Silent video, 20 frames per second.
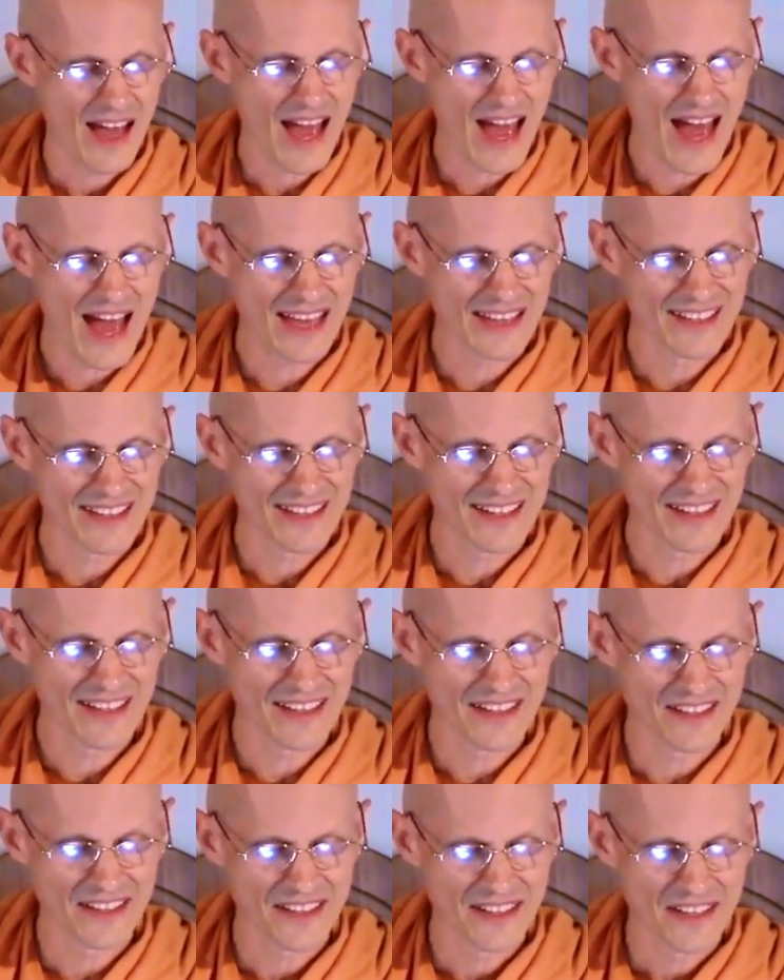
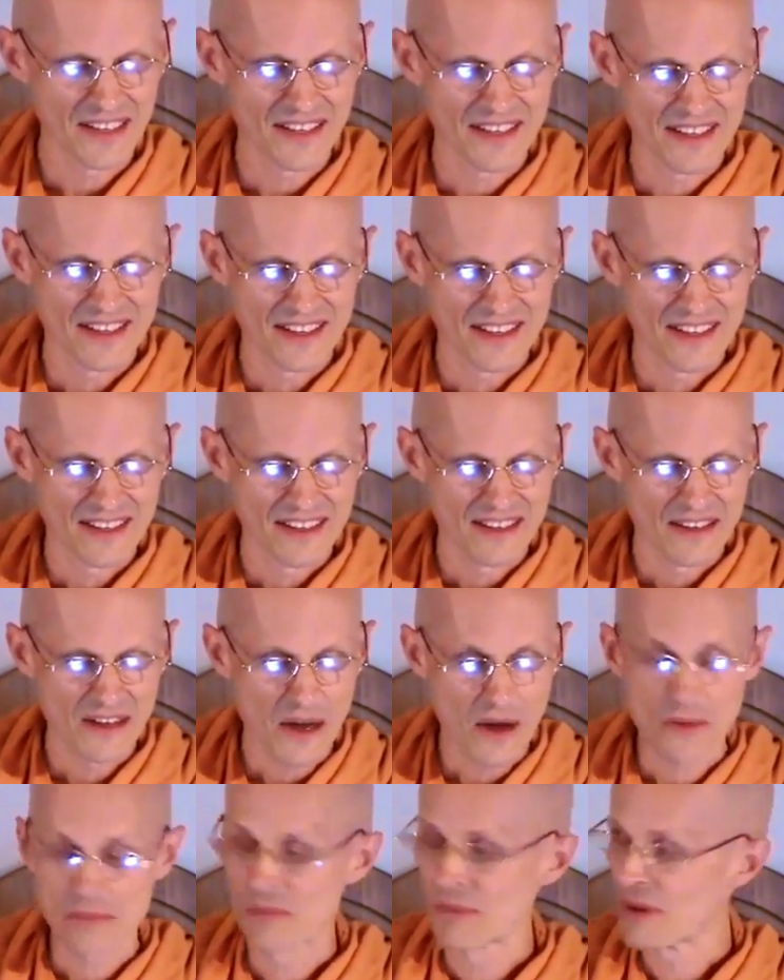And
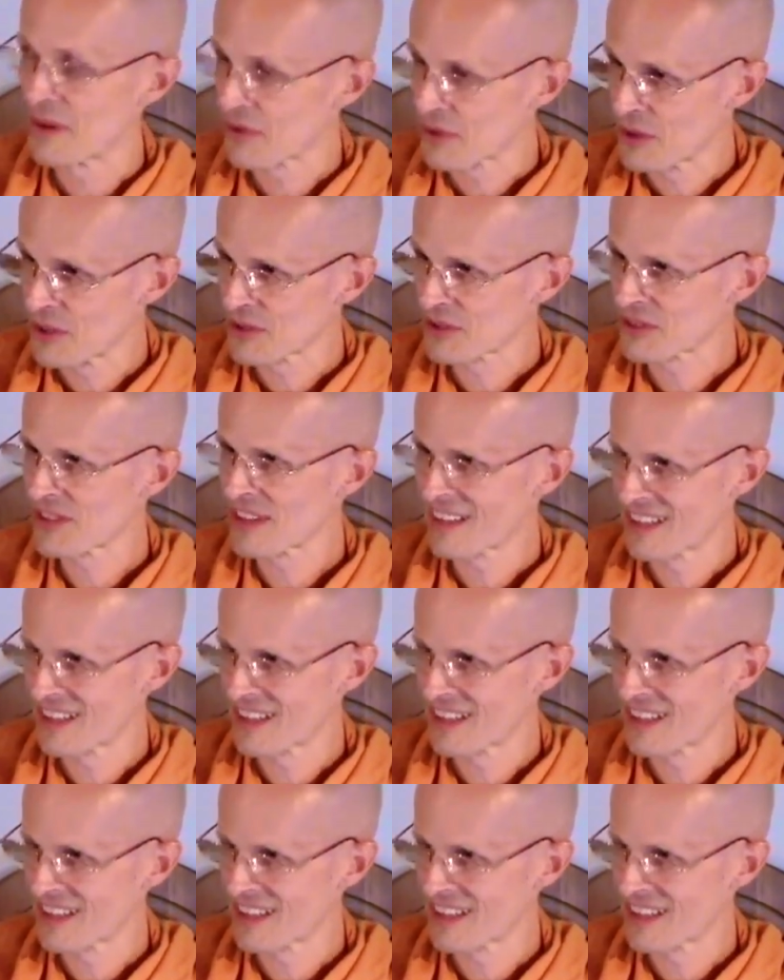of course,